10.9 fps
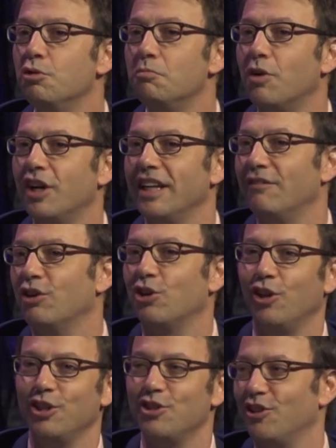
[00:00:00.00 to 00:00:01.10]
and Marty ever
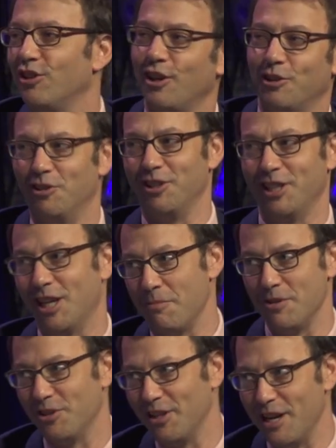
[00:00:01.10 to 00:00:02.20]
call each other like, "Oh, you got
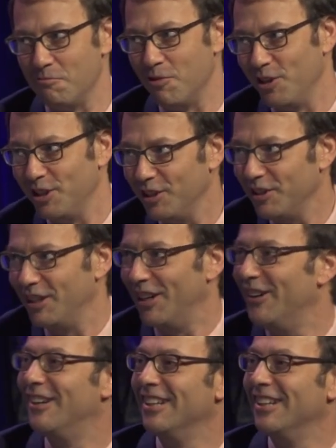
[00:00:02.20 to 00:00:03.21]
me on that one," you know?